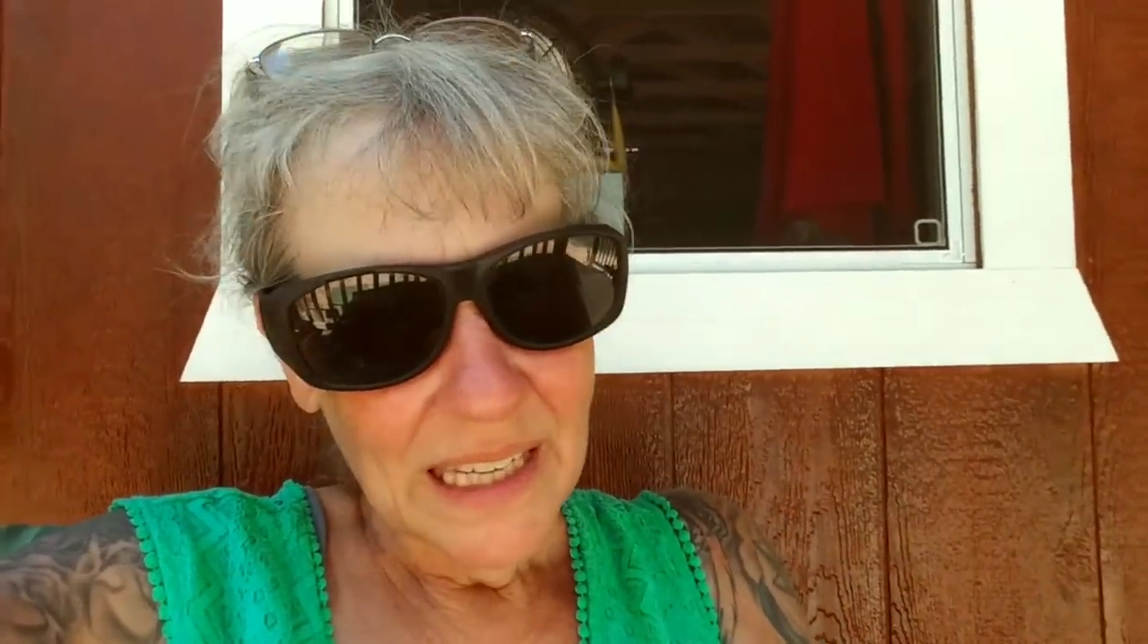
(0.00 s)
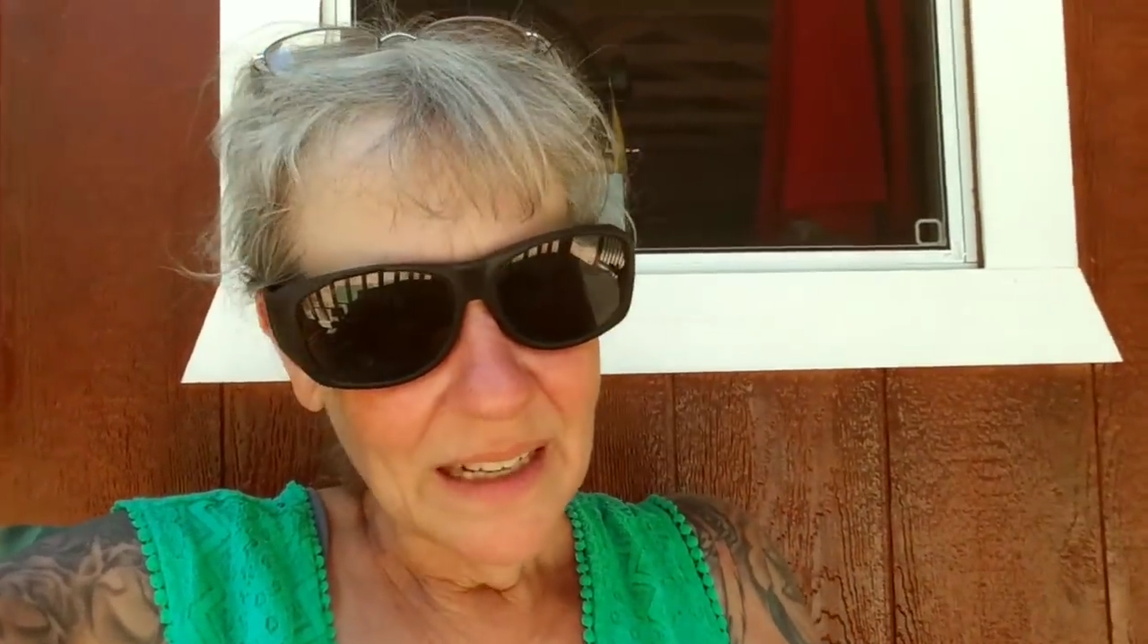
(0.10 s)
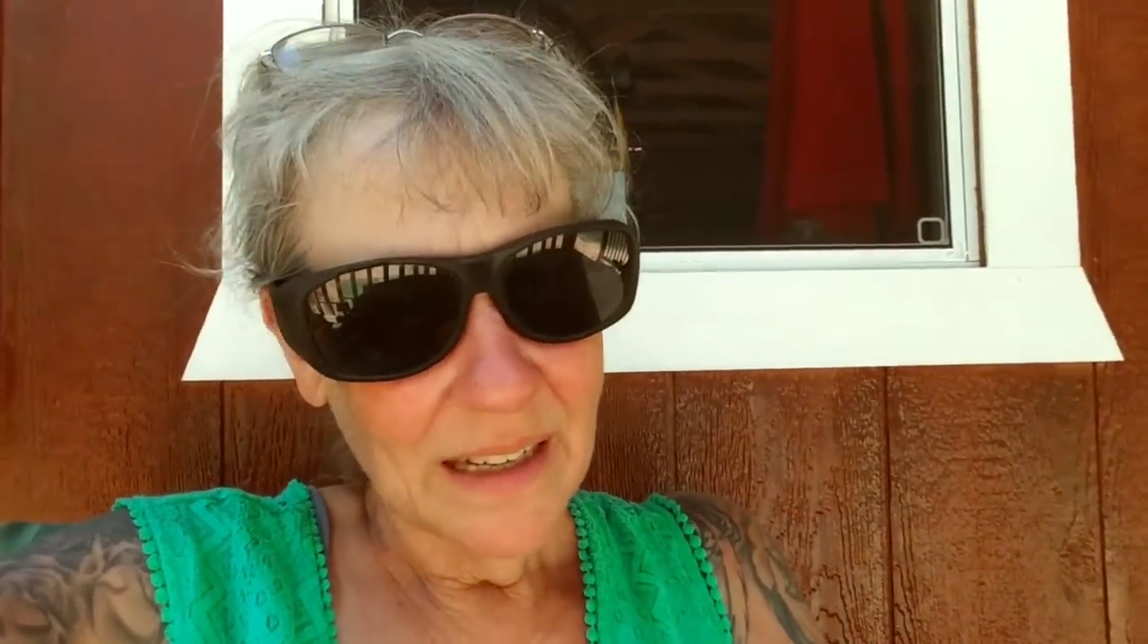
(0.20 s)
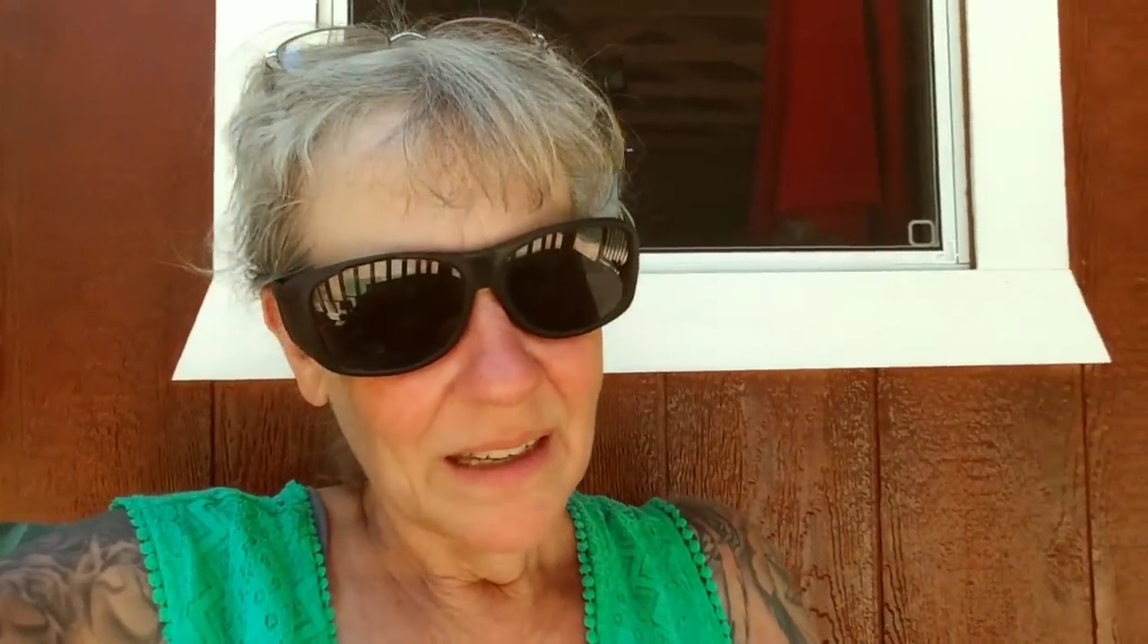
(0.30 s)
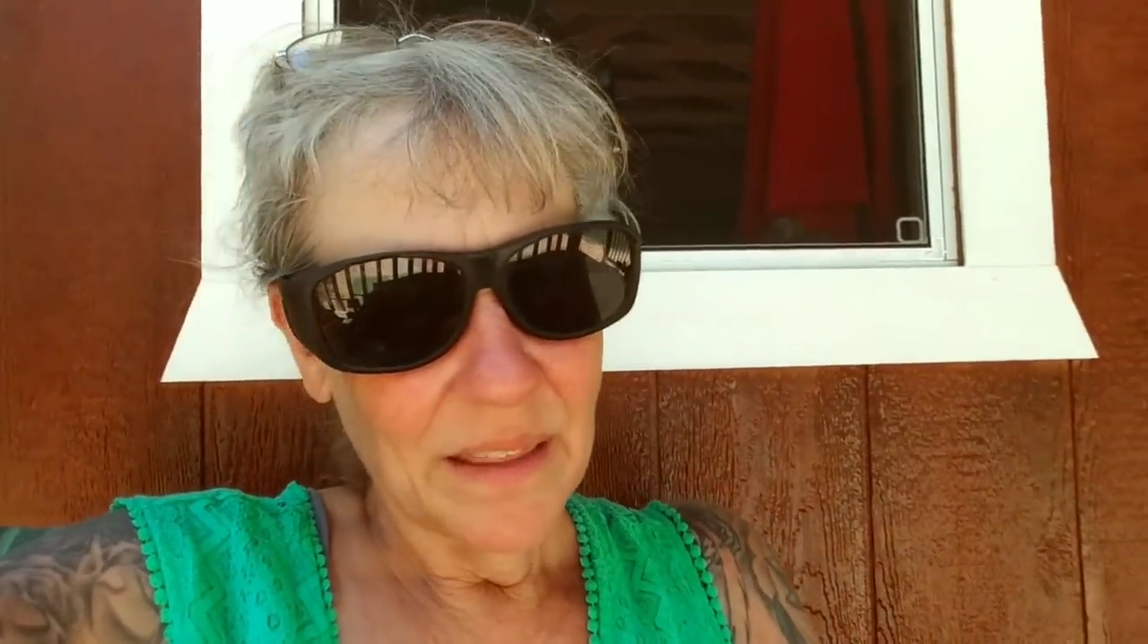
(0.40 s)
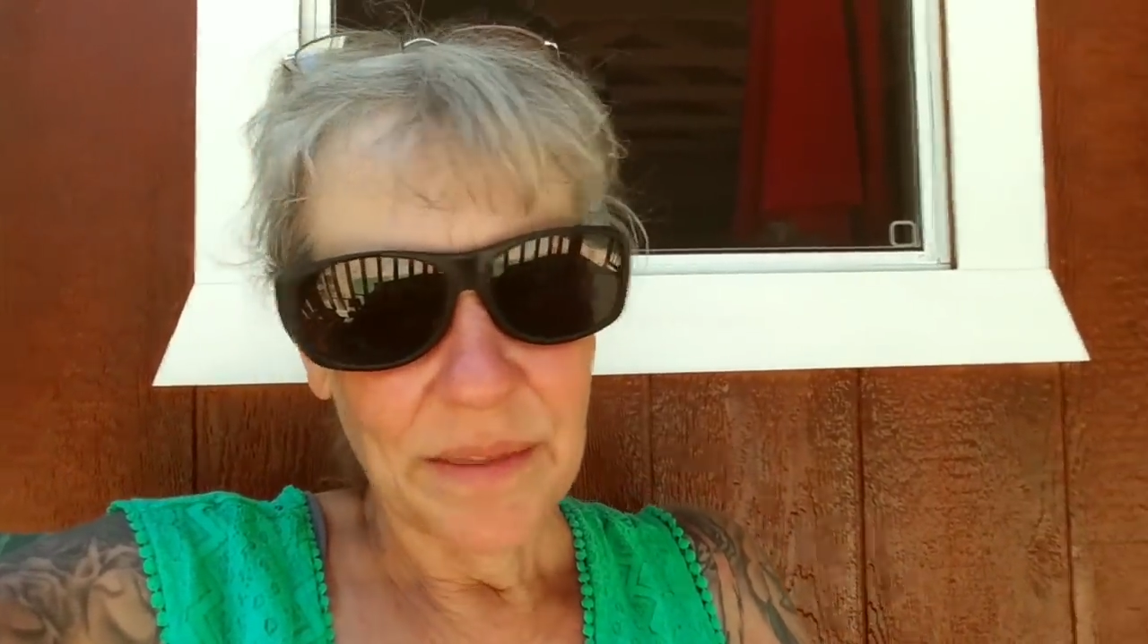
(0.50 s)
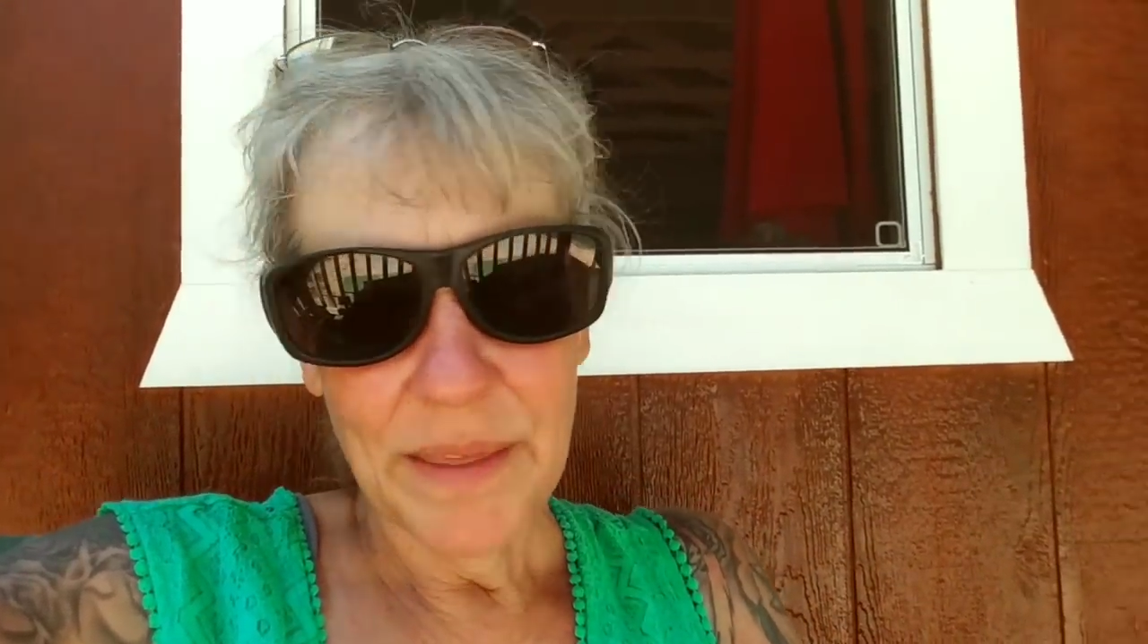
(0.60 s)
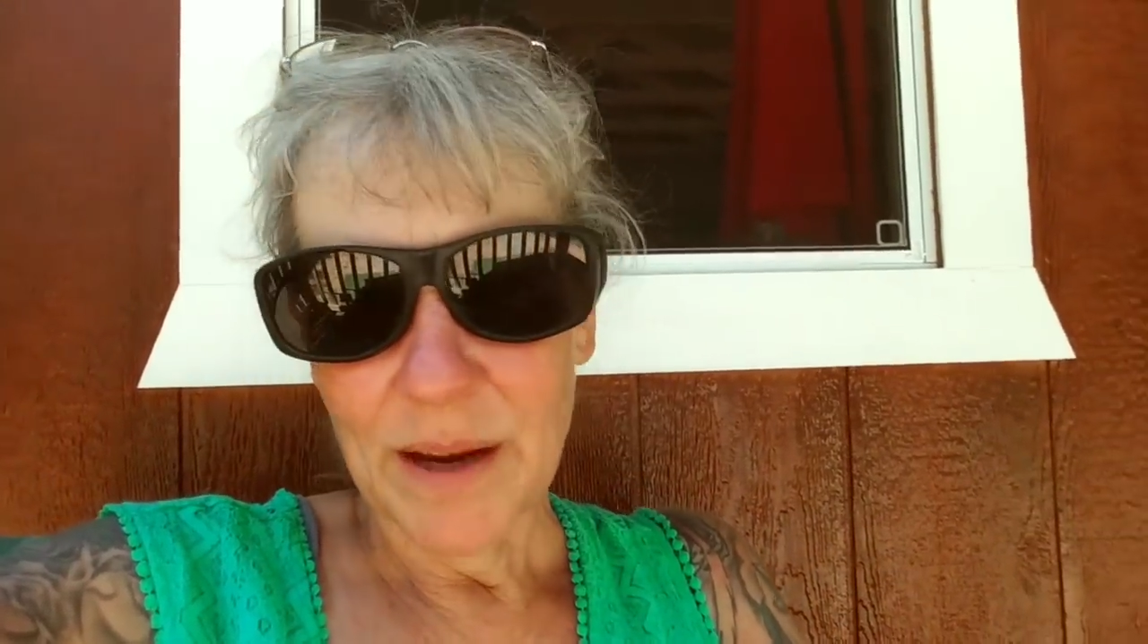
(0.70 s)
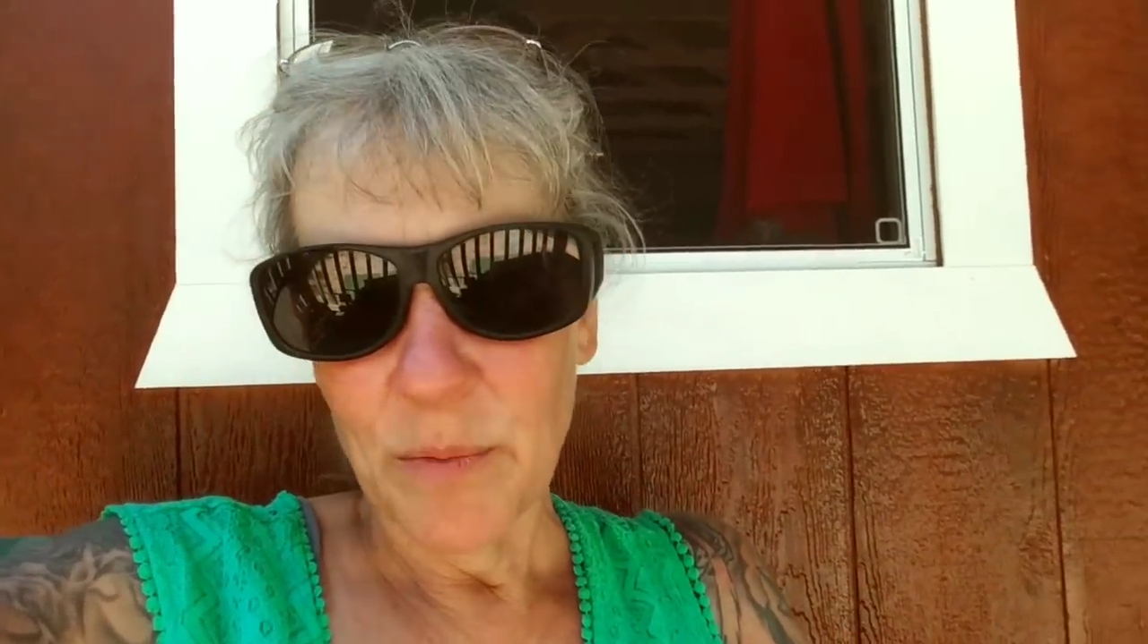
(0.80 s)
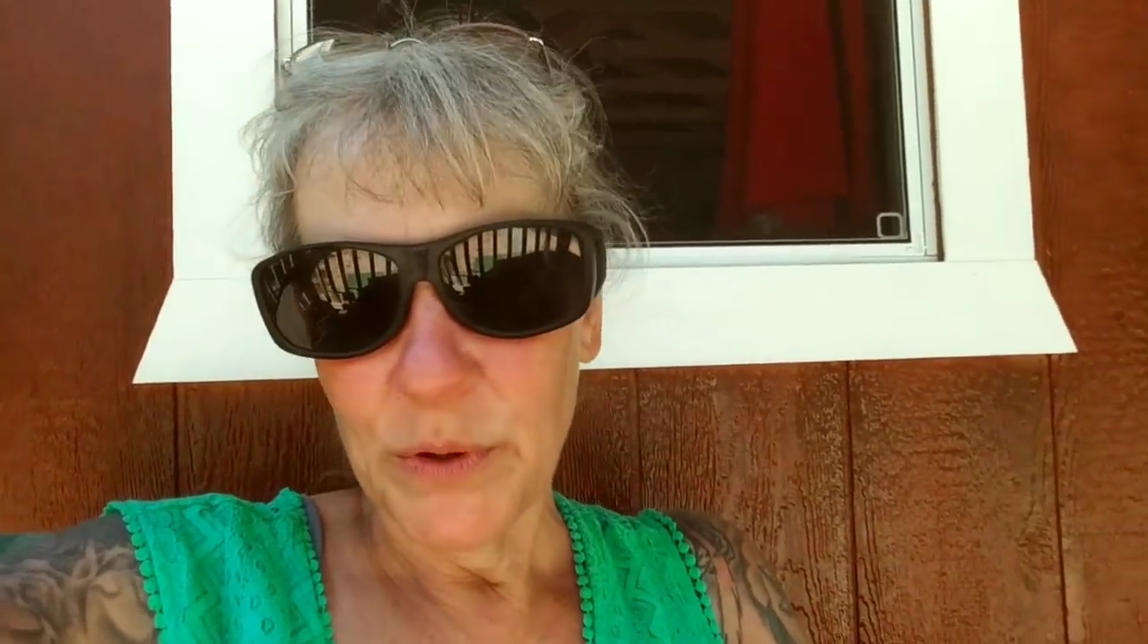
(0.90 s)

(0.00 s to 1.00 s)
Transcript: in a thing of